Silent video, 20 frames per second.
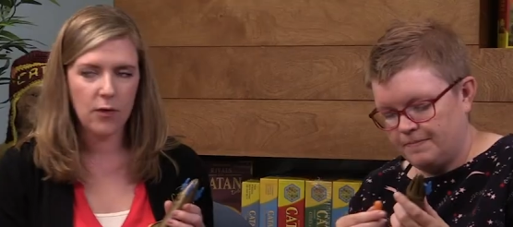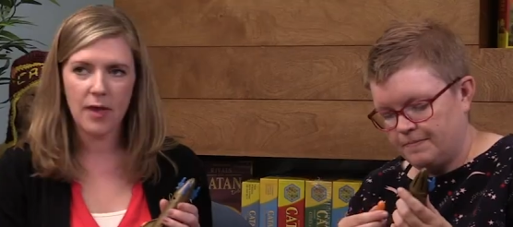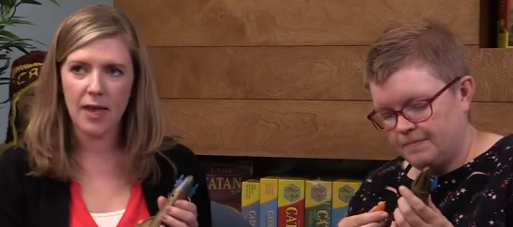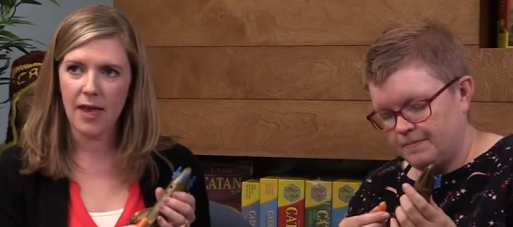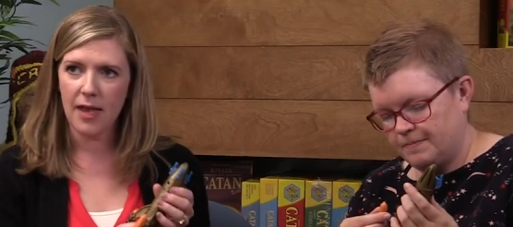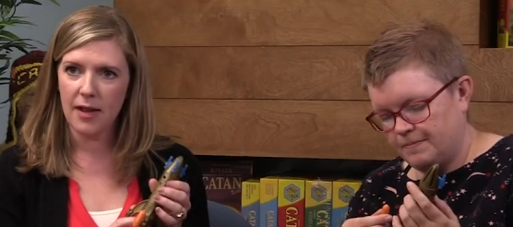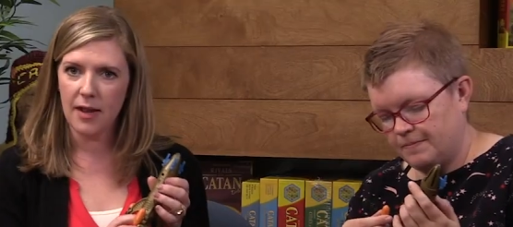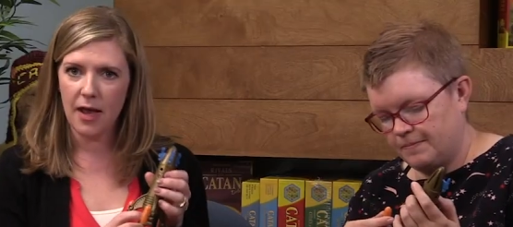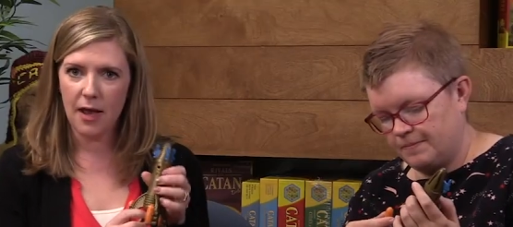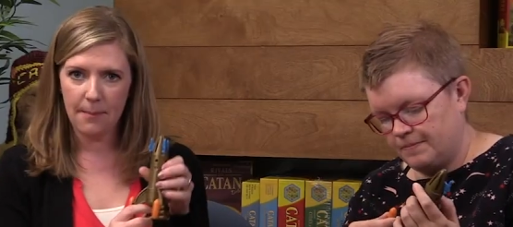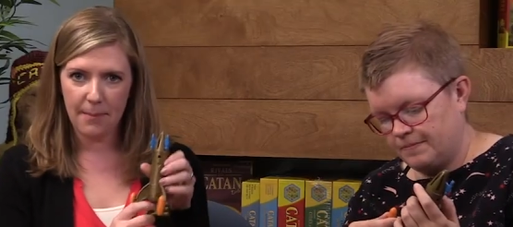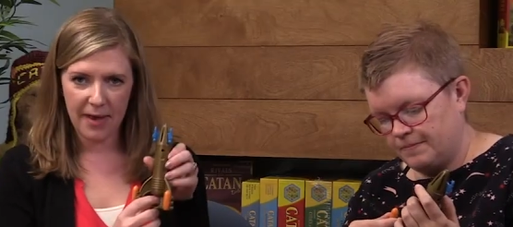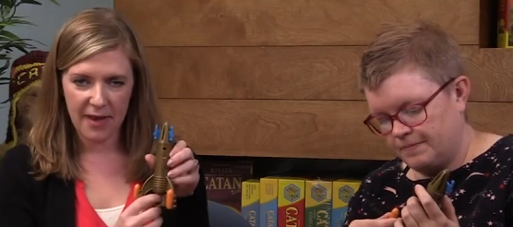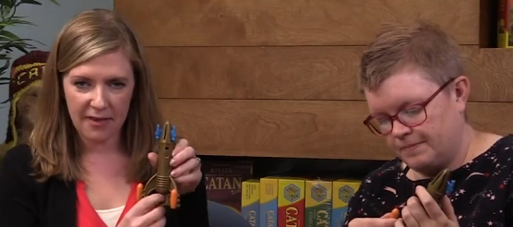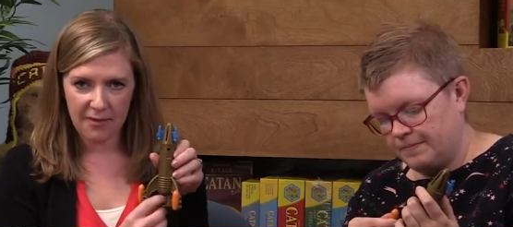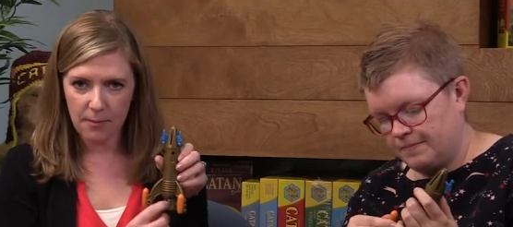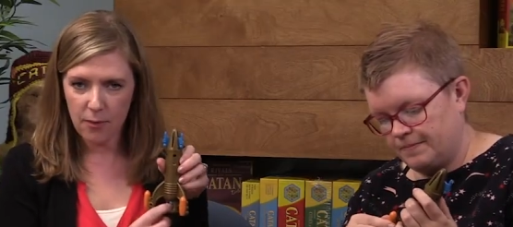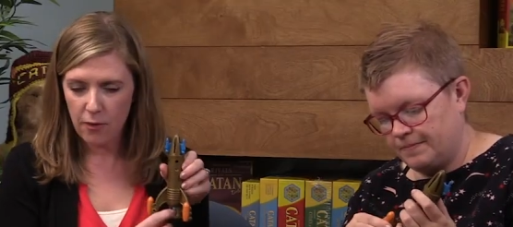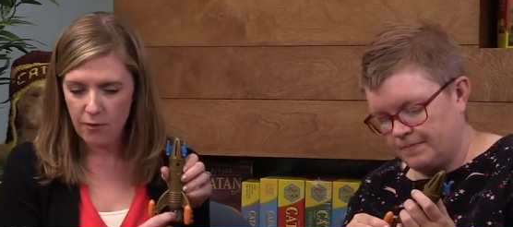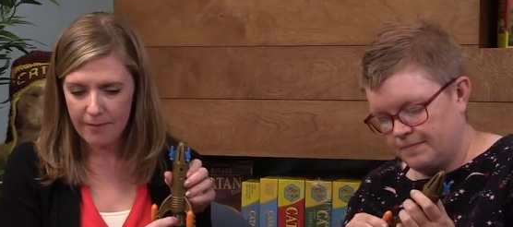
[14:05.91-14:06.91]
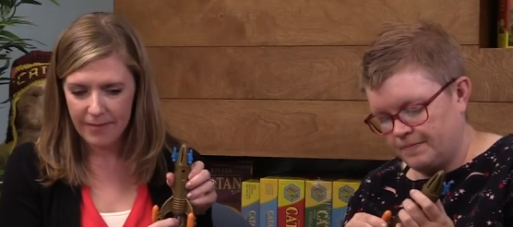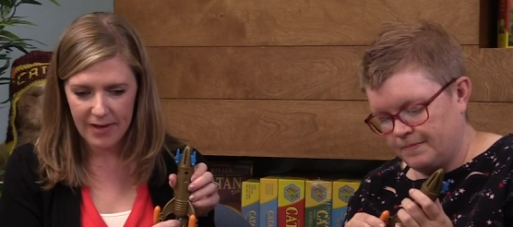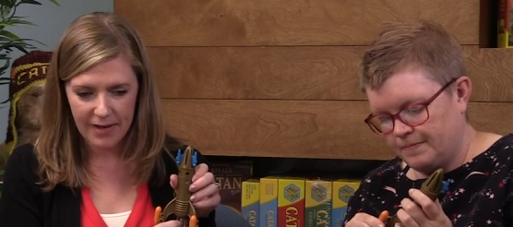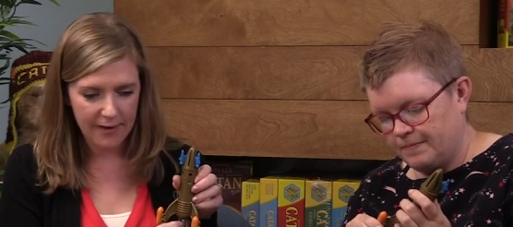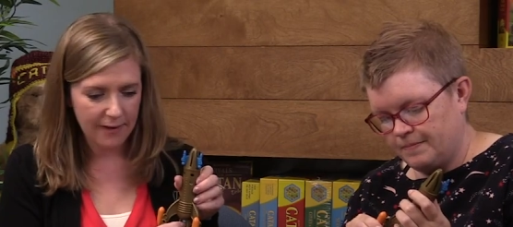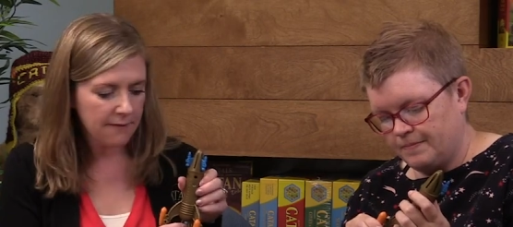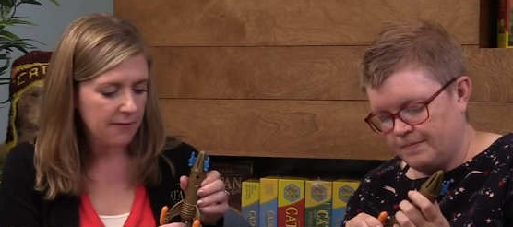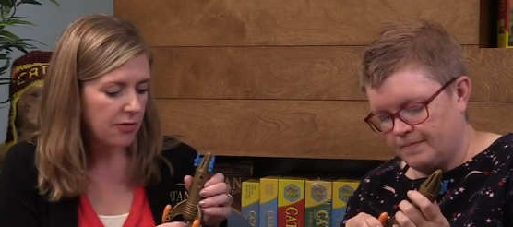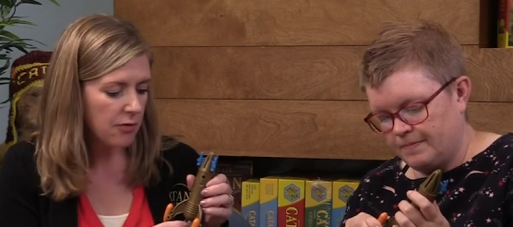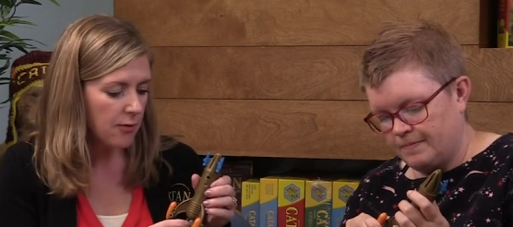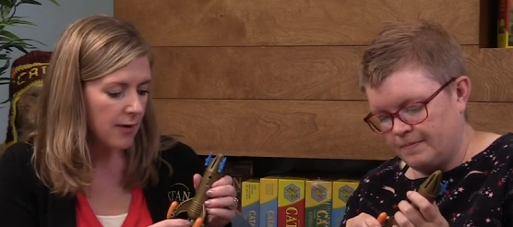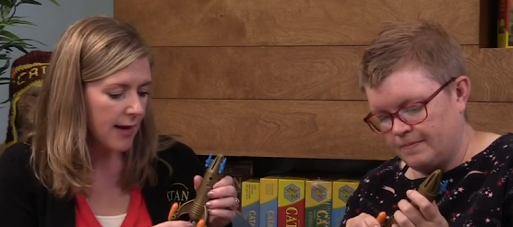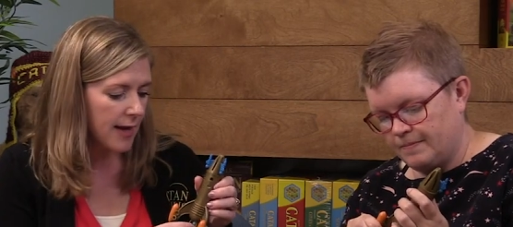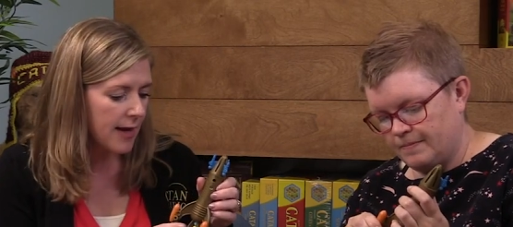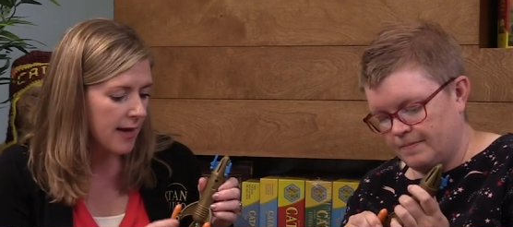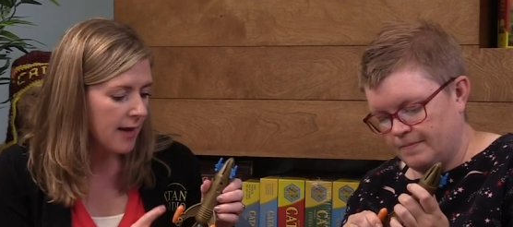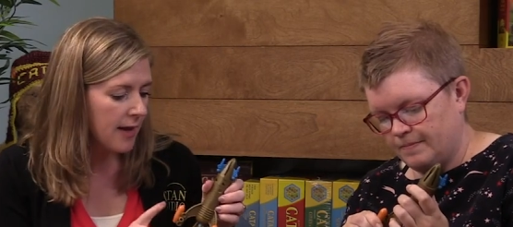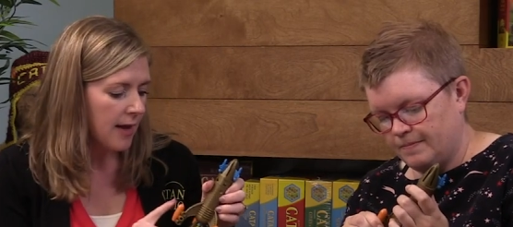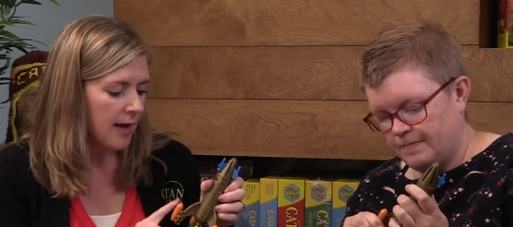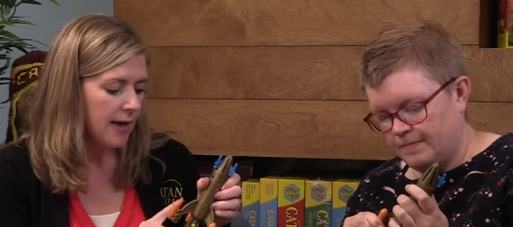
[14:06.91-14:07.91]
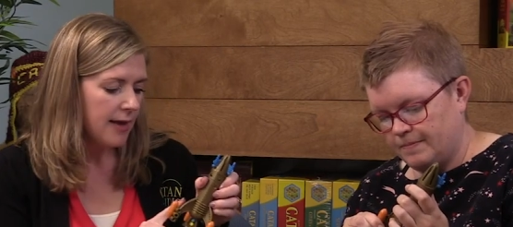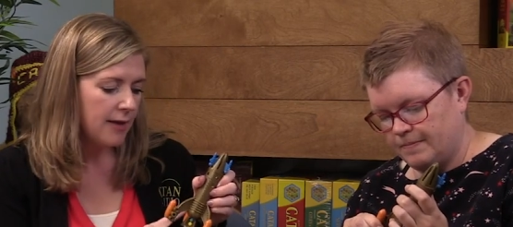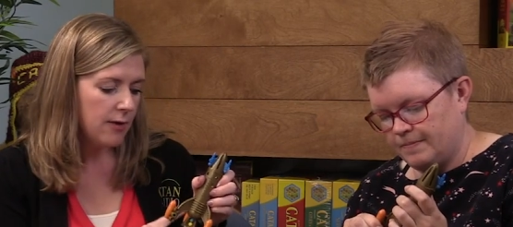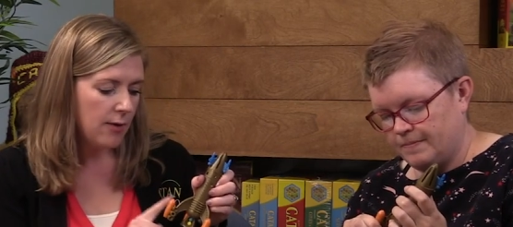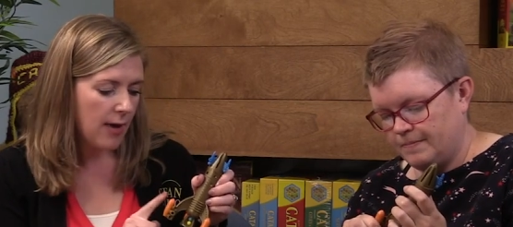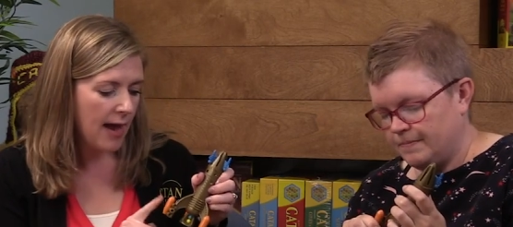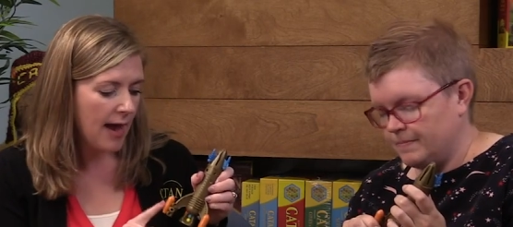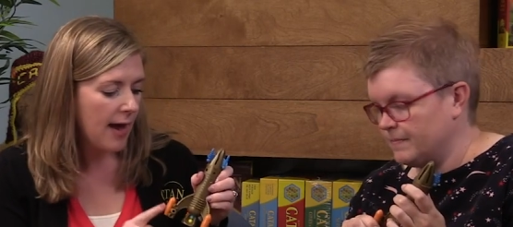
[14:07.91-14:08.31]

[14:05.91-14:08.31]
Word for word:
Speaker 1: you get a base movement of three, you